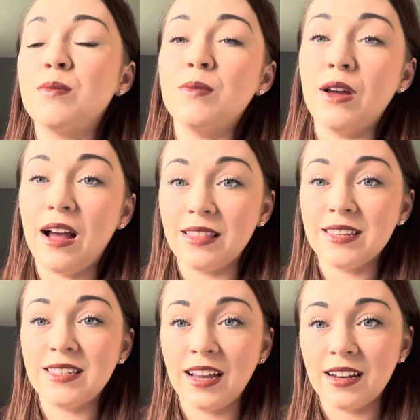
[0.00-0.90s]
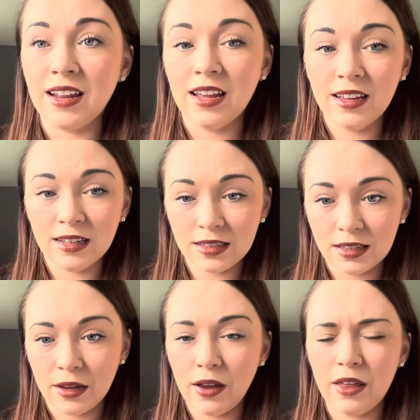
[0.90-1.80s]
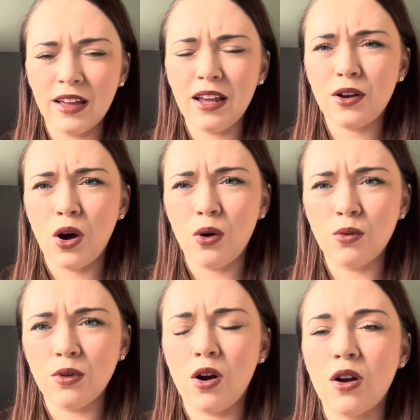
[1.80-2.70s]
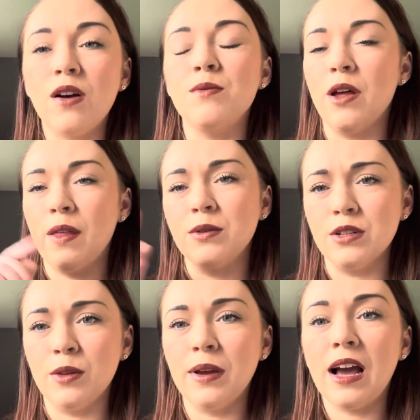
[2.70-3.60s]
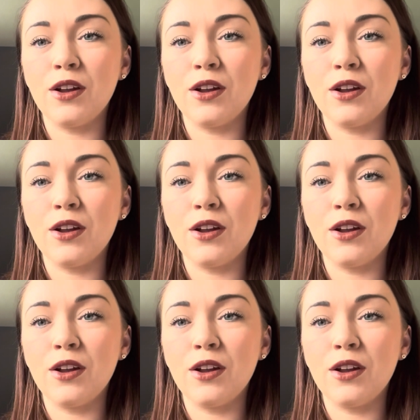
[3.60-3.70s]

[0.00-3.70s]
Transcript: had the sickness, I think I had a cold, oh God, no, that was another week.